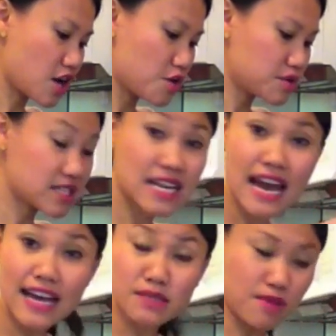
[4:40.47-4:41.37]
coat
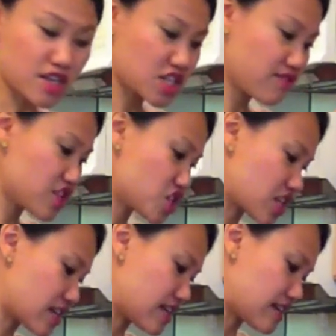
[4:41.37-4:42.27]
as much of the
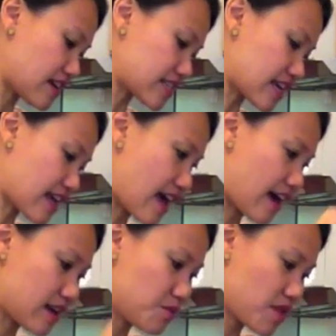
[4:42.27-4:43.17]
chicken as I
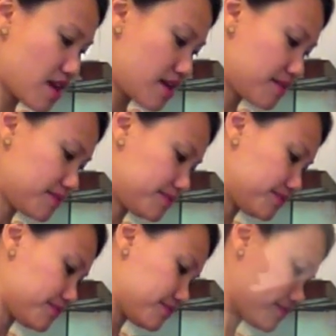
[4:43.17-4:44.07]
can with it.
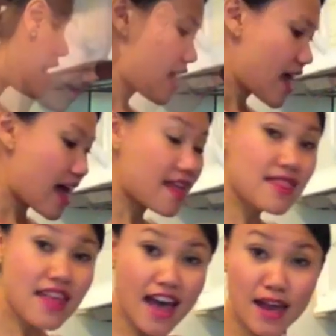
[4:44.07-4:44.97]

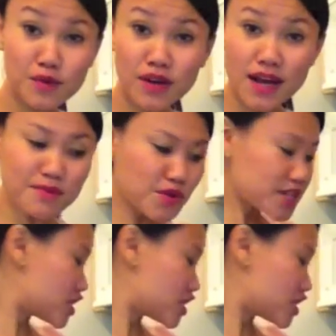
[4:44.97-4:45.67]
And then what I'm going